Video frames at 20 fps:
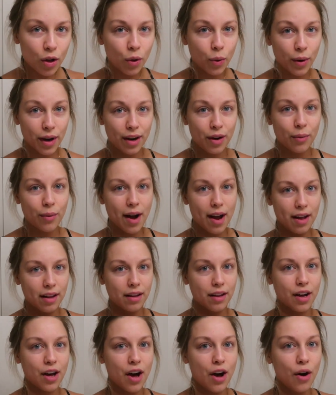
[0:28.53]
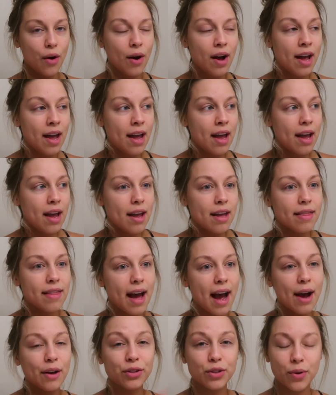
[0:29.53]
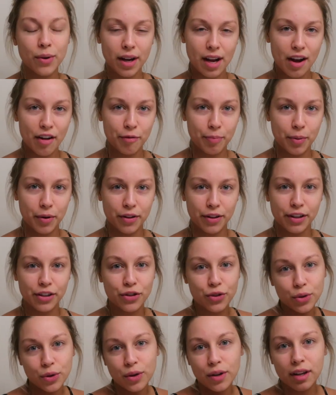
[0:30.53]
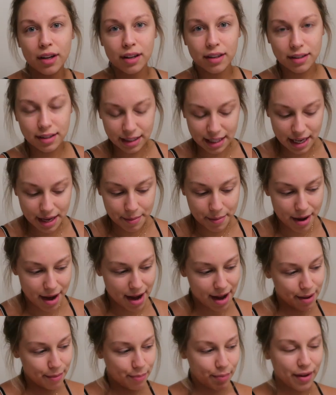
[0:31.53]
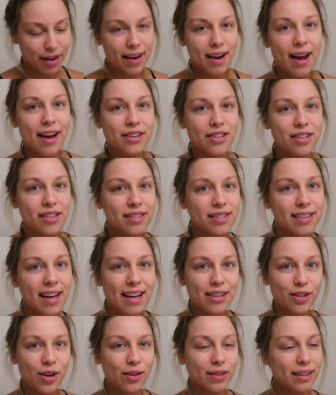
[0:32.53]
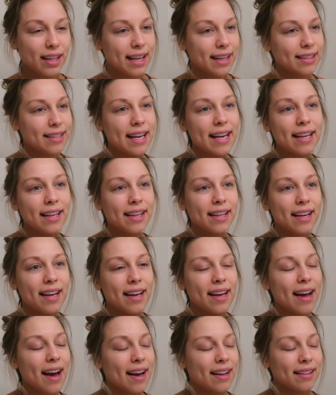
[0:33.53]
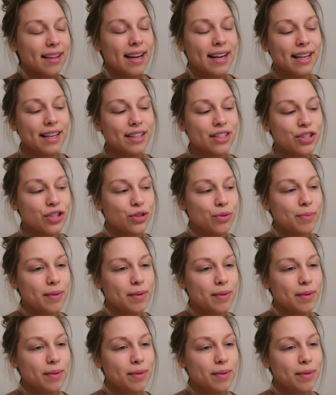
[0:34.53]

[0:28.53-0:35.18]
quite a while ago that I was going off birth control, T M I, but I just, I don't like taking it. I like to